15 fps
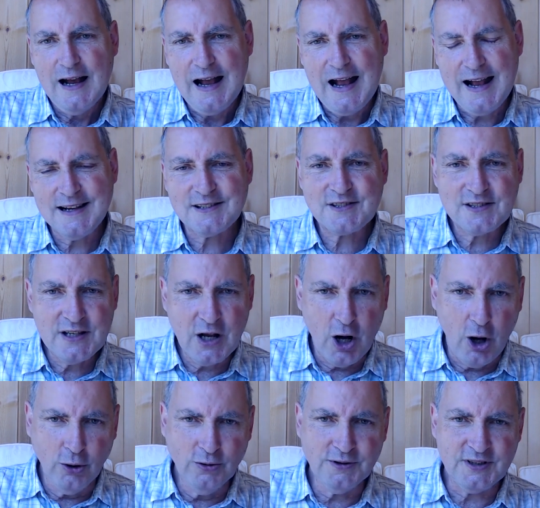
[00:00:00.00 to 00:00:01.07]
As the
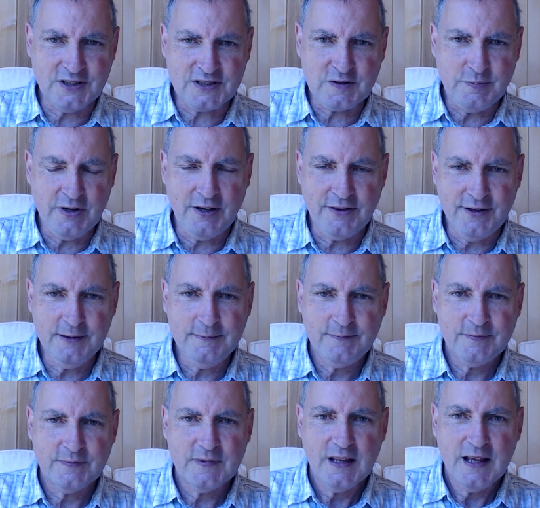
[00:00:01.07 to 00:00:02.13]
oldest brother,
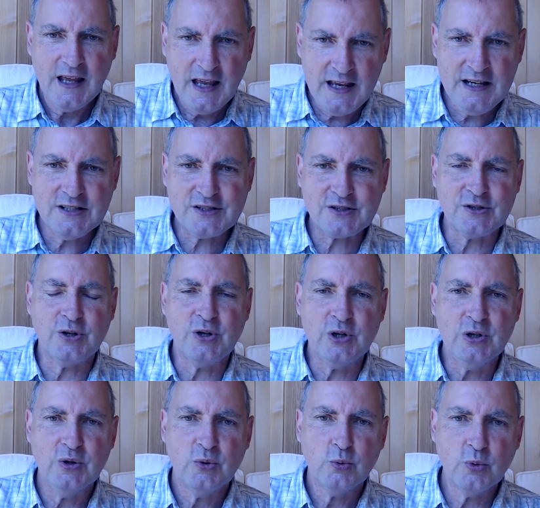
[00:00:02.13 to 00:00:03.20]
Esau
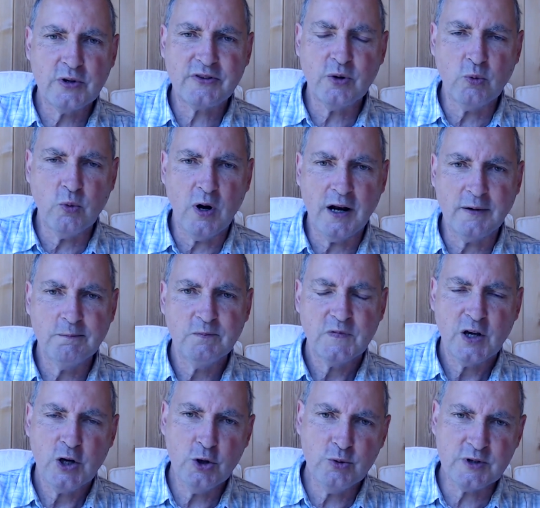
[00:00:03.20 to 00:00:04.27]
was the one
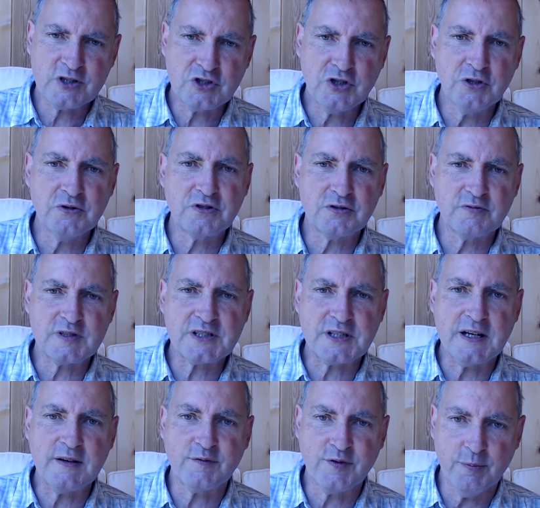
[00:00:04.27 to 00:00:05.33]
who was due to
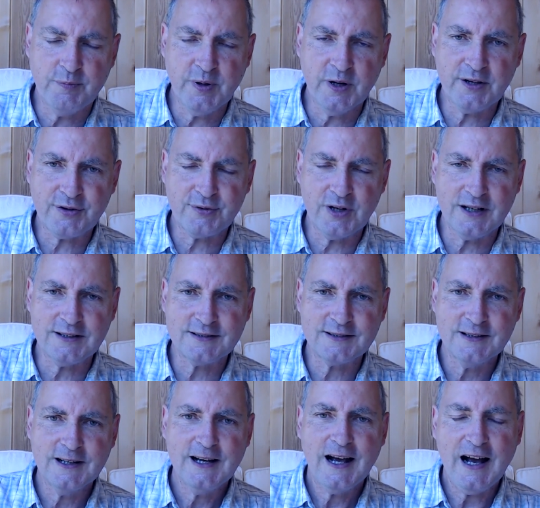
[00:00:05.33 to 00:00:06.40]
receive the birthright
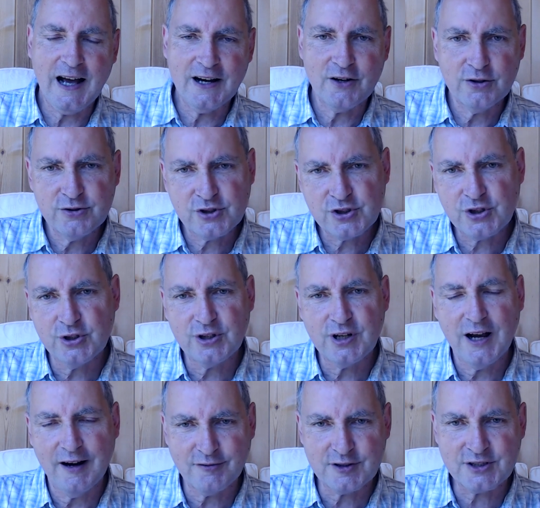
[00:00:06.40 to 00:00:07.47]
and who should
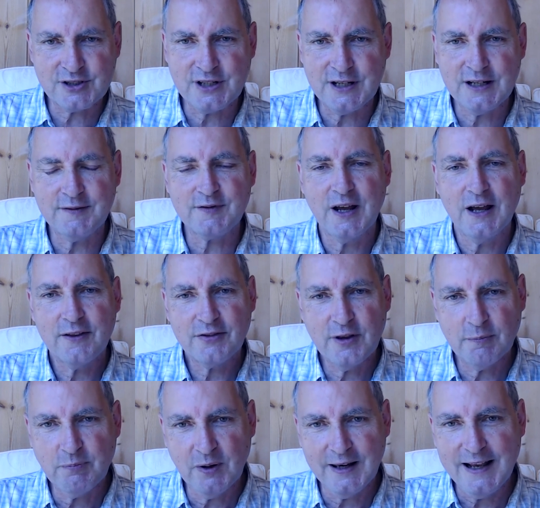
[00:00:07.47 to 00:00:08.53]
have received the
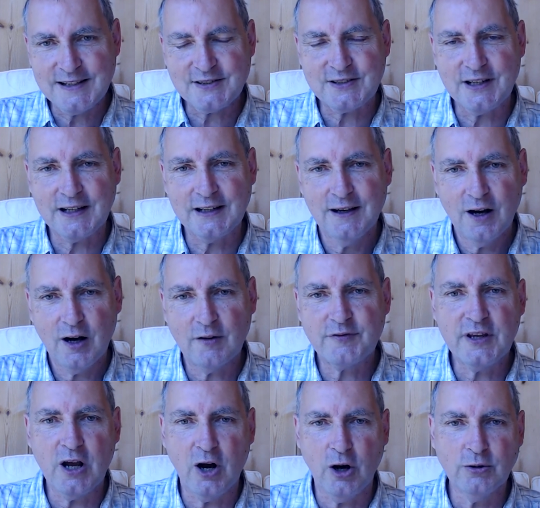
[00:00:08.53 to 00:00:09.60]
blessing of
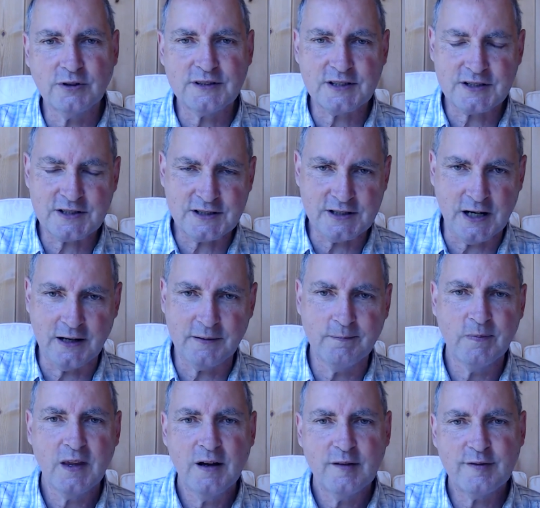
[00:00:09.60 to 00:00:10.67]
the oldest son
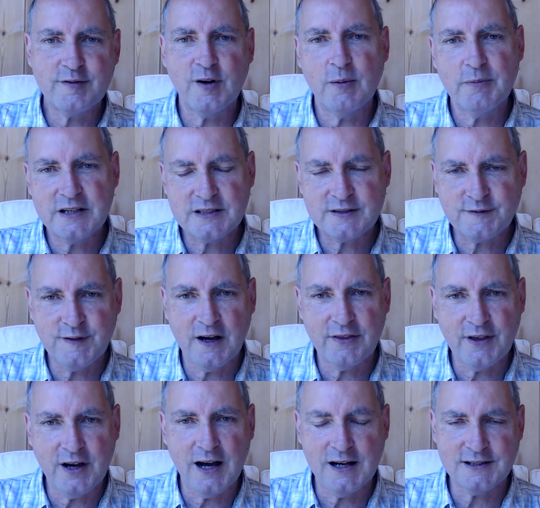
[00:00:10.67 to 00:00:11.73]
from his
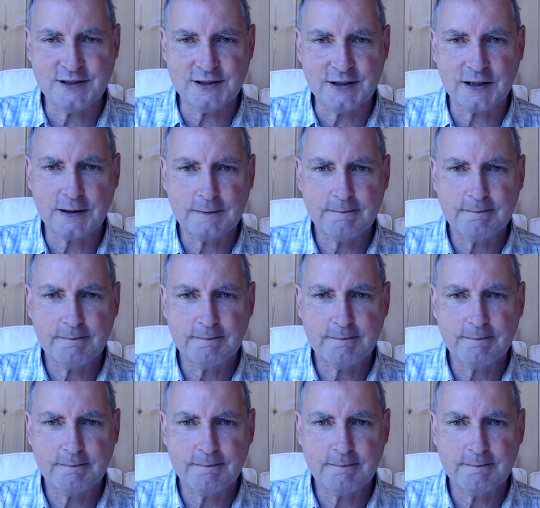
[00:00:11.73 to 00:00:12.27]
father Isaac.